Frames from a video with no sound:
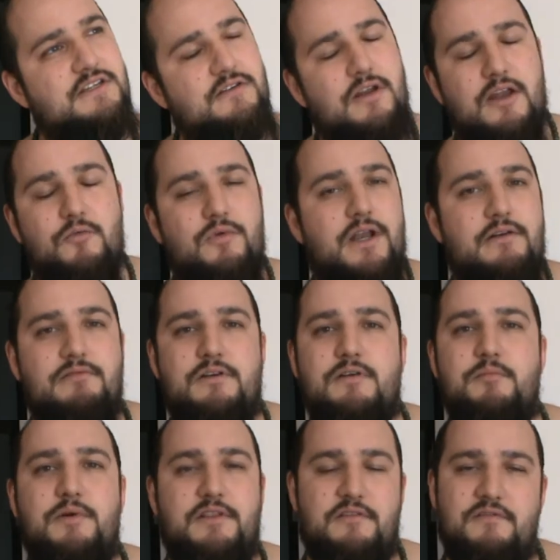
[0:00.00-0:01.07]
and whatever.
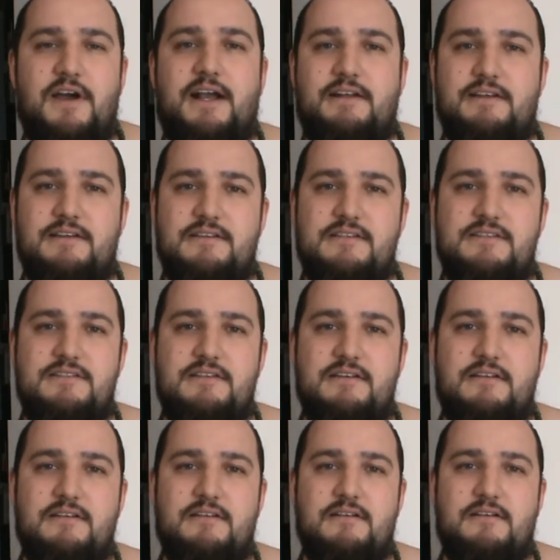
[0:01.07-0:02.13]
But the fact is,
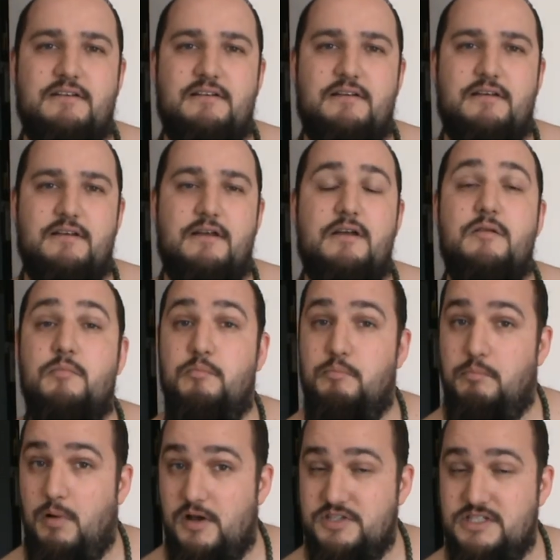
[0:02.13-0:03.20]

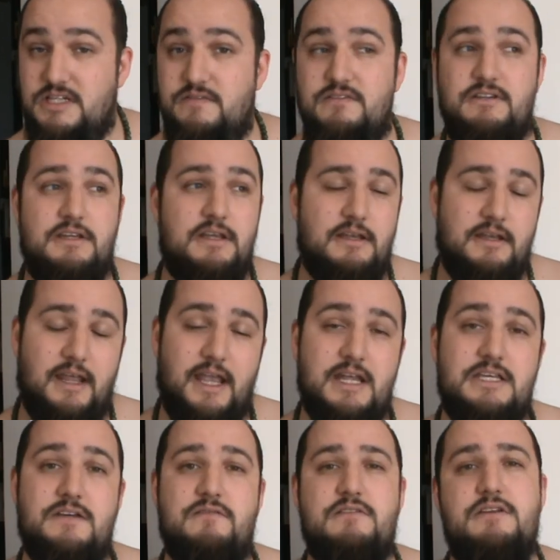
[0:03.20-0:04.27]
positivity,
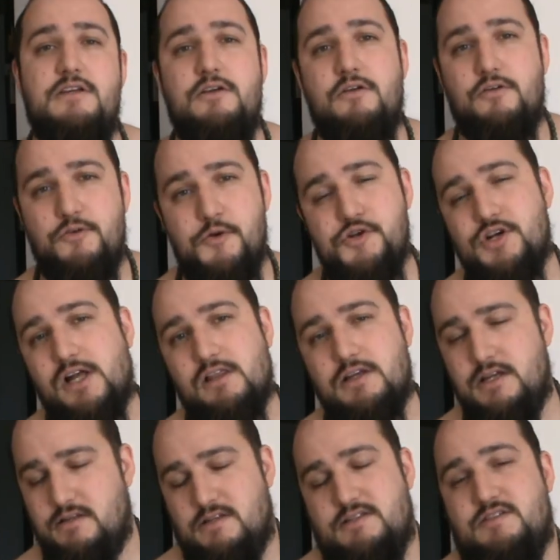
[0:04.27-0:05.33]
negativity, neutrality
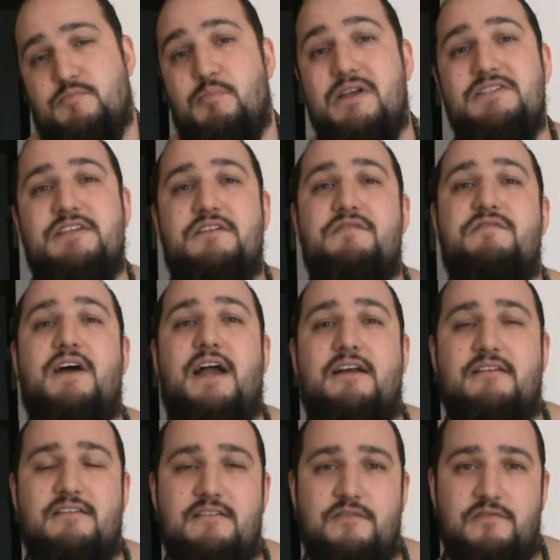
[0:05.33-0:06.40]
is a basic
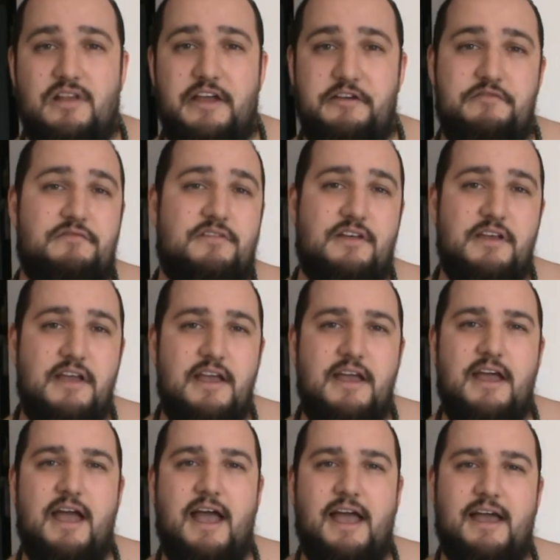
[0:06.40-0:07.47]
fact of life.
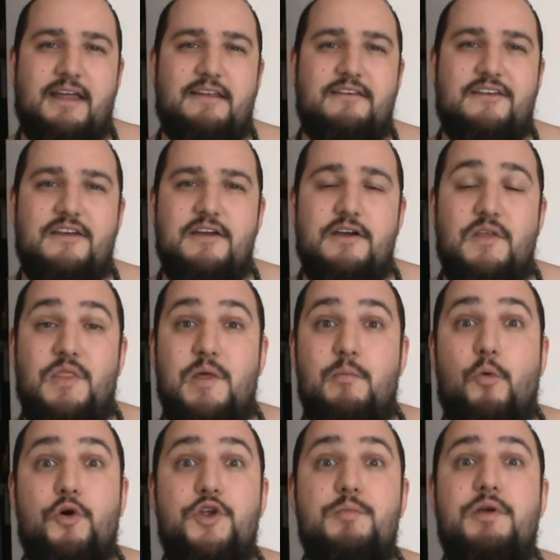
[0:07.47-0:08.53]
And the
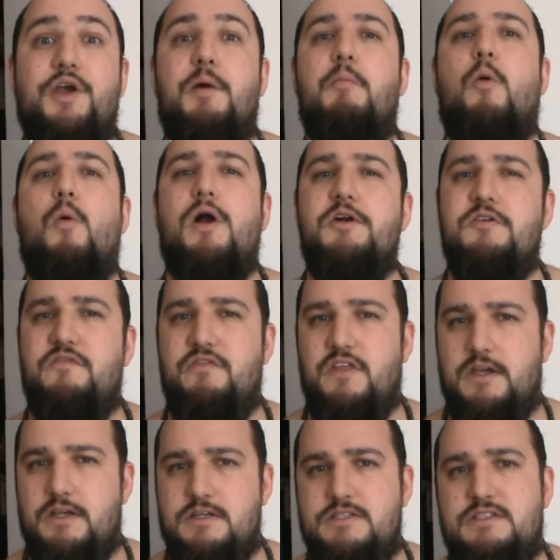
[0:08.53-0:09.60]
more you become aware of
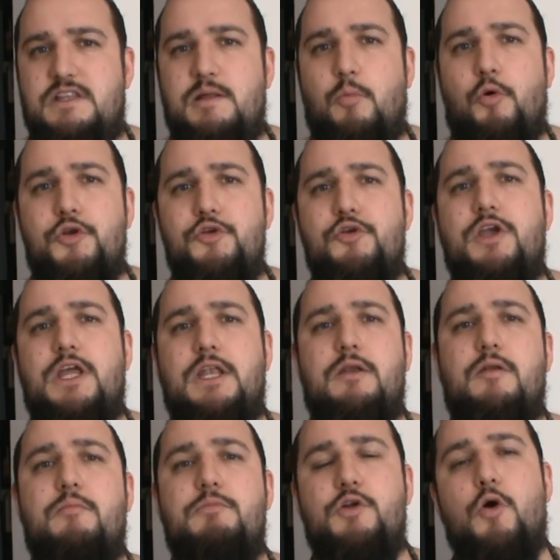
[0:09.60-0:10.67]
things, the more you can,
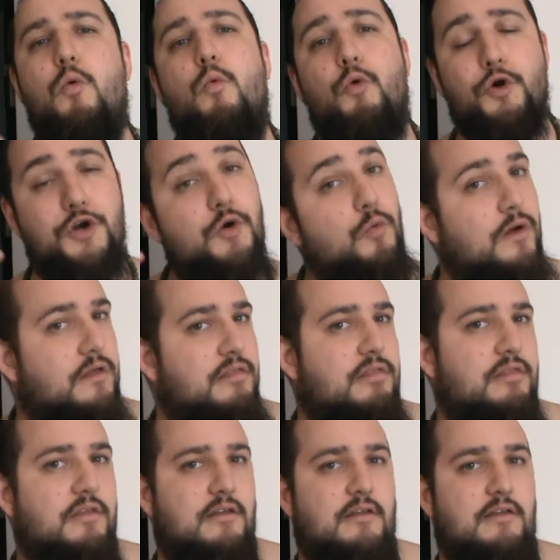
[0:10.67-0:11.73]
work with